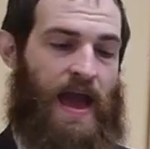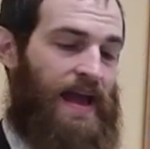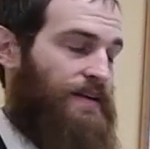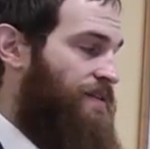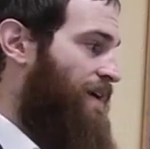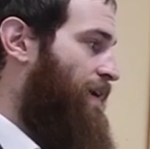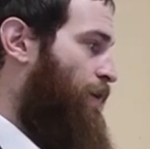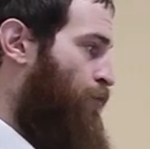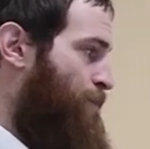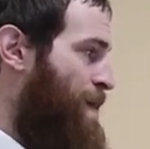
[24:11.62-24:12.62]
And
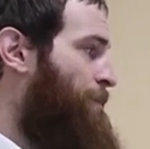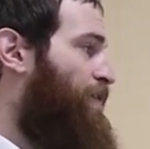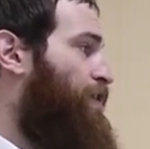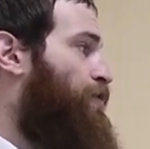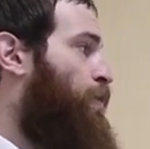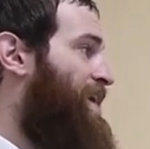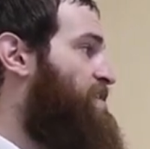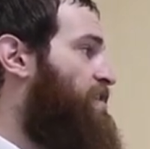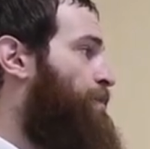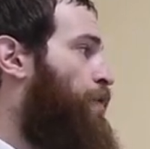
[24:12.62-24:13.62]
remember that the way
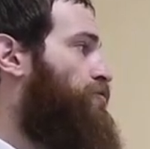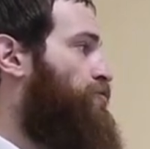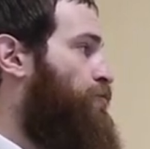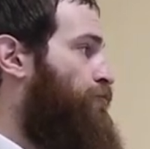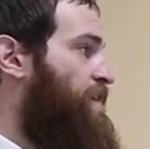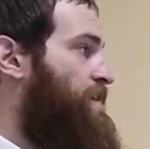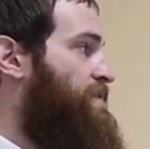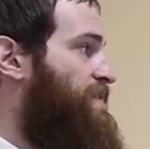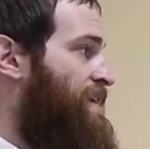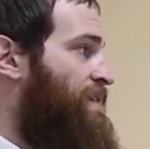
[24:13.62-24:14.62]
that the Posuk
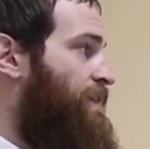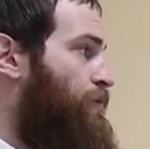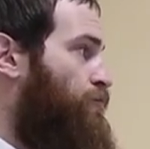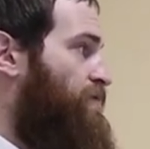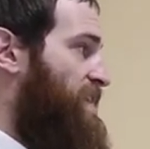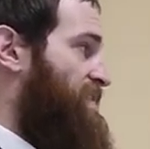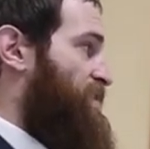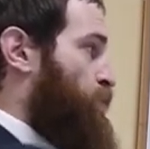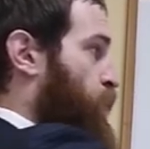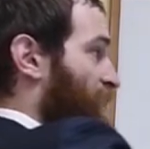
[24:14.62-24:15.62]
reads in the literal sense is